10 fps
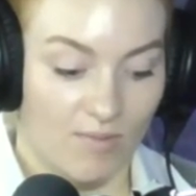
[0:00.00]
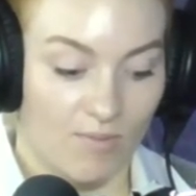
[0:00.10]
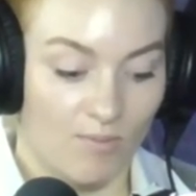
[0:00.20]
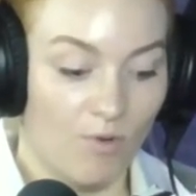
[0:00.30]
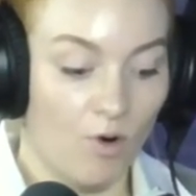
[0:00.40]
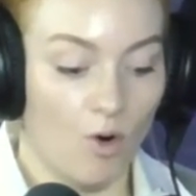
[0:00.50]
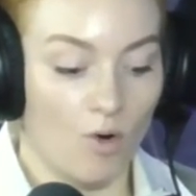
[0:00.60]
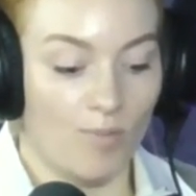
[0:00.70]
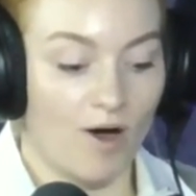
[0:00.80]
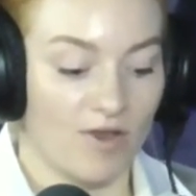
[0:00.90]

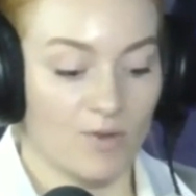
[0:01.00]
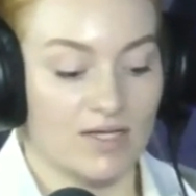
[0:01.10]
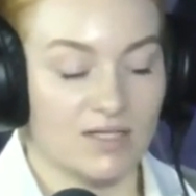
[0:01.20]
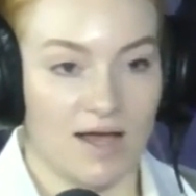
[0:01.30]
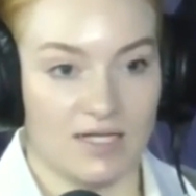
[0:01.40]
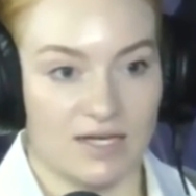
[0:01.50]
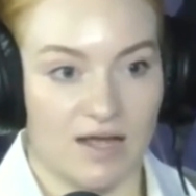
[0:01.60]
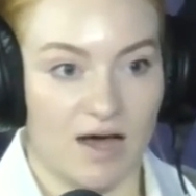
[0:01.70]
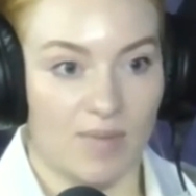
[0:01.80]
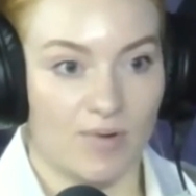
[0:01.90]
more pathways lighting
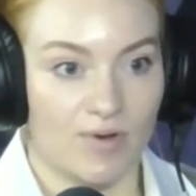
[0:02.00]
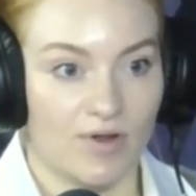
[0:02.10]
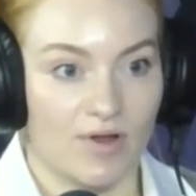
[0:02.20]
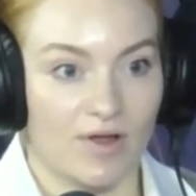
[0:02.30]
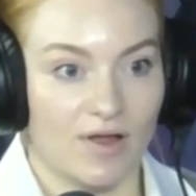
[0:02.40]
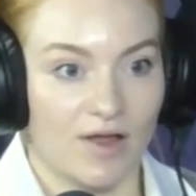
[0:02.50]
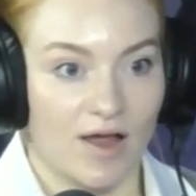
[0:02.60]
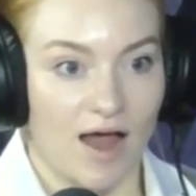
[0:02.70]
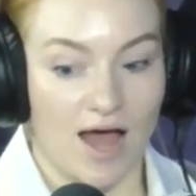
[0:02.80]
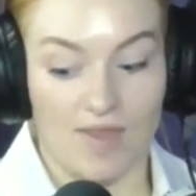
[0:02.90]
up,
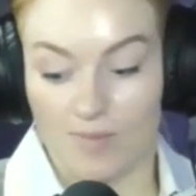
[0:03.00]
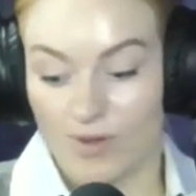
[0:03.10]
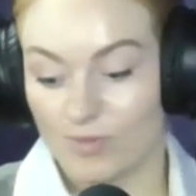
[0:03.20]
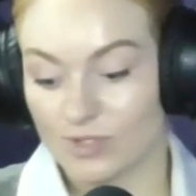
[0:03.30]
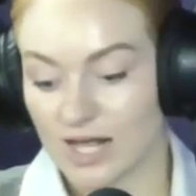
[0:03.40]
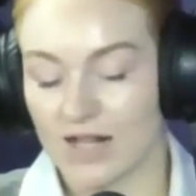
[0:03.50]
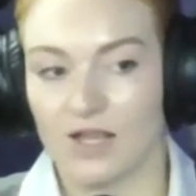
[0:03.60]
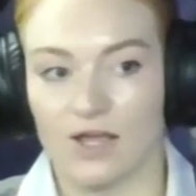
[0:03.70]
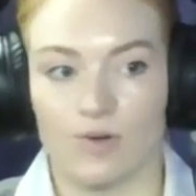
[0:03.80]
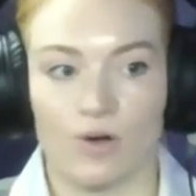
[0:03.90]
and then people tell
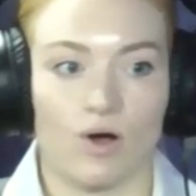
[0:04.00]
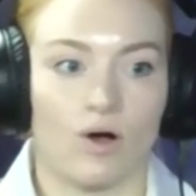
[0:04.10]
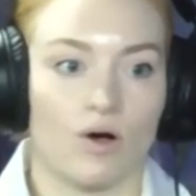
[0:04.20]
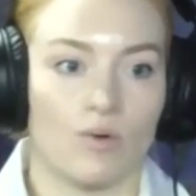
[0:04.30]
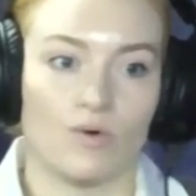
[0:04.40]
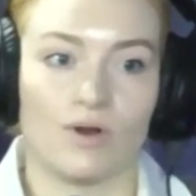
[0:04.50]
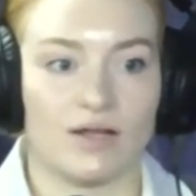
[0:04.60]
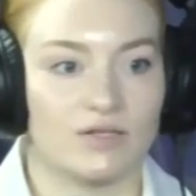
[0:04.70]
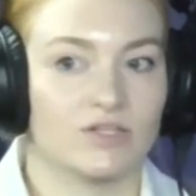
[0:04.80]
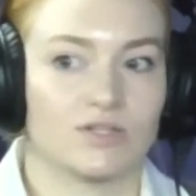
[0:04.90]
you, oh, well,
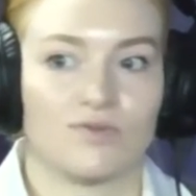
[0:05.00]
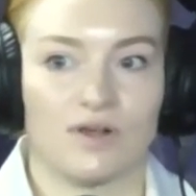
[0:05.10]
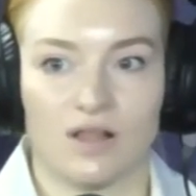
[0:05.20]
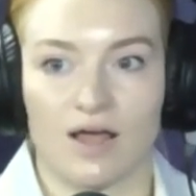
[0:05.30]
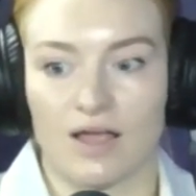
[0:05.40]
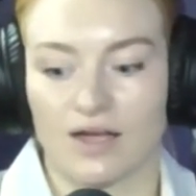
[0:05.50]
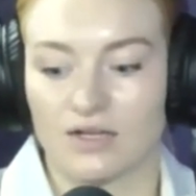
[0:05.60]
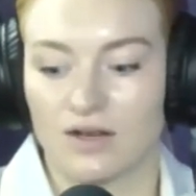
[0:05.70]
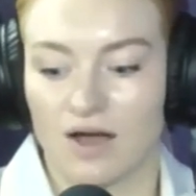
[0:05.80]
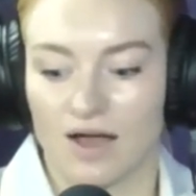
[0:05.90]
I just feel like I,
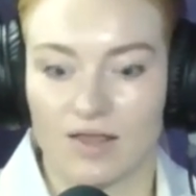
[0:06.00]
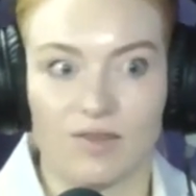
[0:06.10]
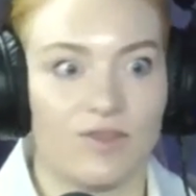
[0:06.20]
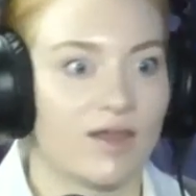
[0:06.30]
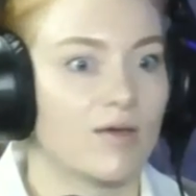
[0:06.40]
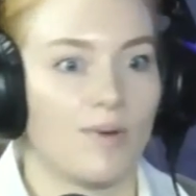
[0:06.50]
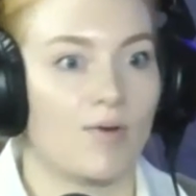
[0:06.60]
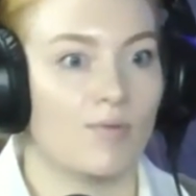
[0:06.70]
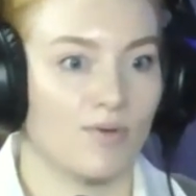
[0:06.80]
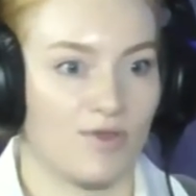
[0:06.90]
I can think
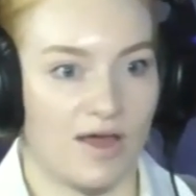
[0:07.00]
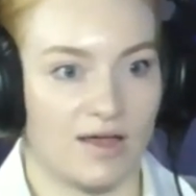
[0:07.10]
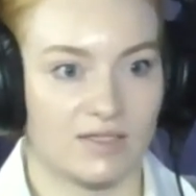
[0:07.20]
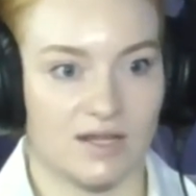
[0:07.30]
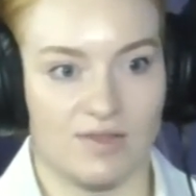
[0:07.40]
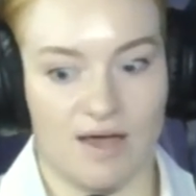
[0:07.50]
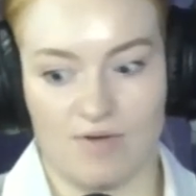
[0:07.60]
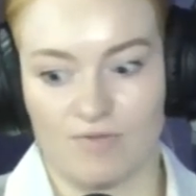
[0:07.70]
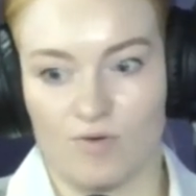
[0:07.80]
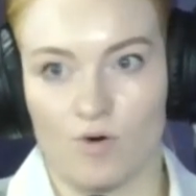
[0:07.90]
about more things and
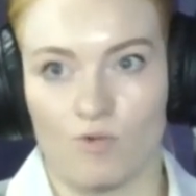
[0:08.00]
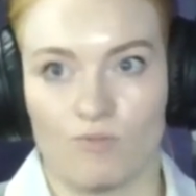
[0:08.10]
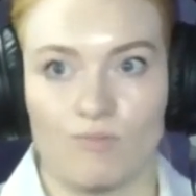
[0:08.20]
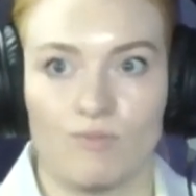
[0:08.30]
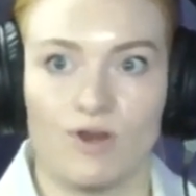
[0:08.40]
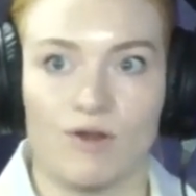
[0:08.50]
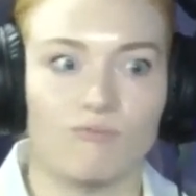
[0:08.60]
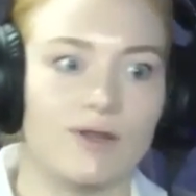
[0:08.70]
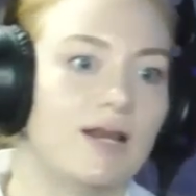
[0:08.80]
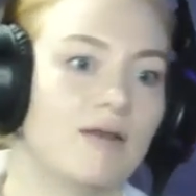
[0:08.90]
therefore, you know,
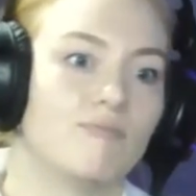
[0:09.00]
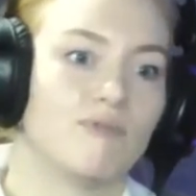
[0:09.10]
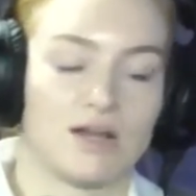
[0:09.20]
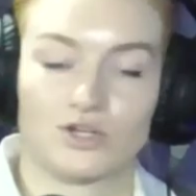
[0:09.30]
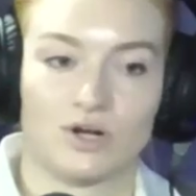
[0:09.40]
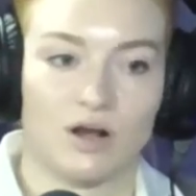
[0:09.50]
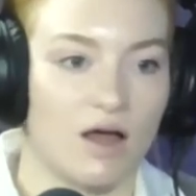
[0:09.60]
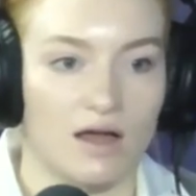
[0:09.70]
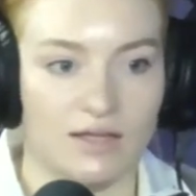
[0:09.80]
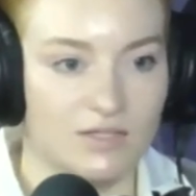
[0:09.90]

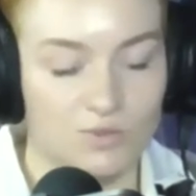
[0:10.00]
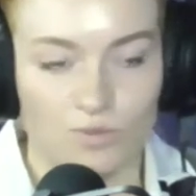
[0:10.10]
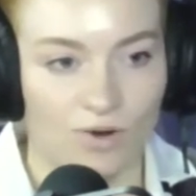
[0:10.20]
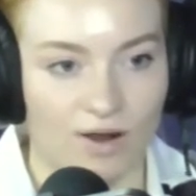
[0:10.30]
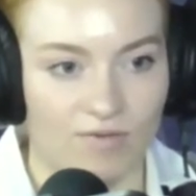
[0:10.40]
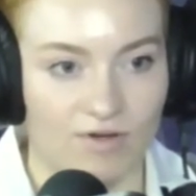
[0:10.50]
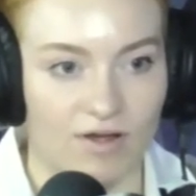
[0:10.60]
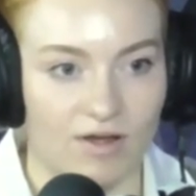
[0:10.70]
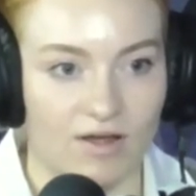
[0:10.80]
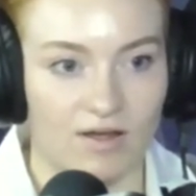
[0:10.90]
re-rationalize
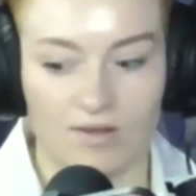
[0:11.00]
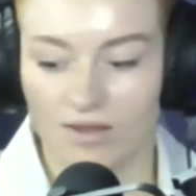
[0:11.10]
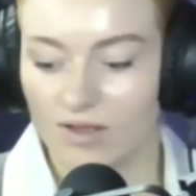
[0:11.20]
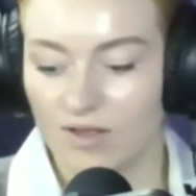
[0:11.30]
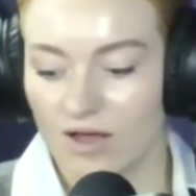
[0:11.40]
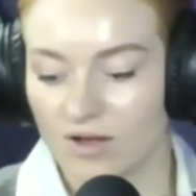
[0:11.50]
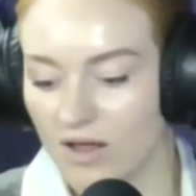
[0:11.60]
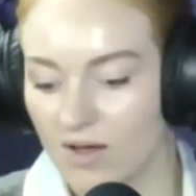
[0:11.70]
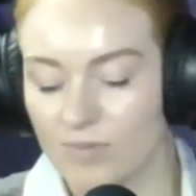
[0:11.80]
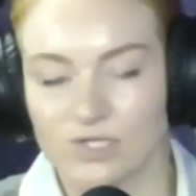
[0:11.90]
whatever a,
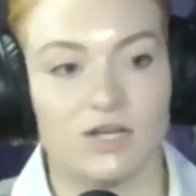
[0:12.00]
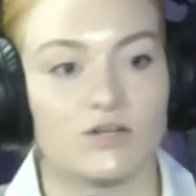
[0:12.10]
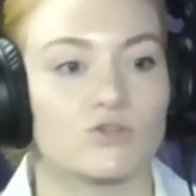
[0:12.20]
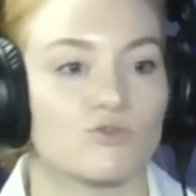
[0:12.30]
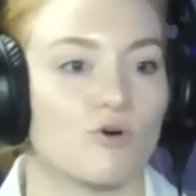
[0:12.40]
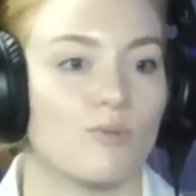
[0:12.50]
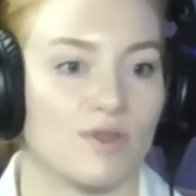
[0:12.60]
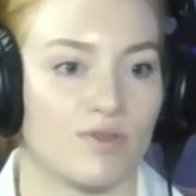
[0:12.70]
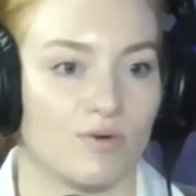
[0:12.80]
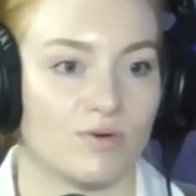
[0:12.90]
a particular trauma
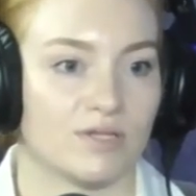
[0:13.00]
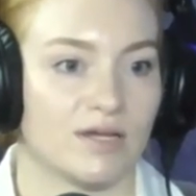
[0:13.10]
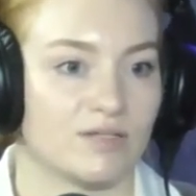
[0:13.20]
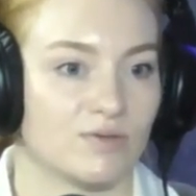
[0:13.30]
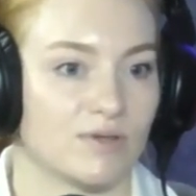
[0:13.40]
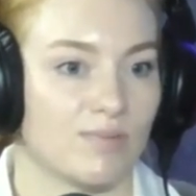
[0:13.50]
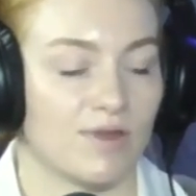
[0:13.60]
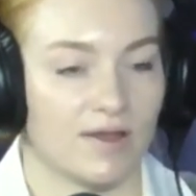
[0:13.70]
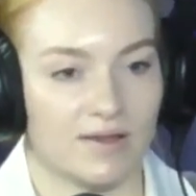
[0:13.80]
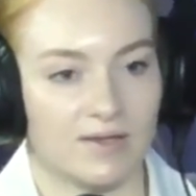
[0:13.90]
thought is or something.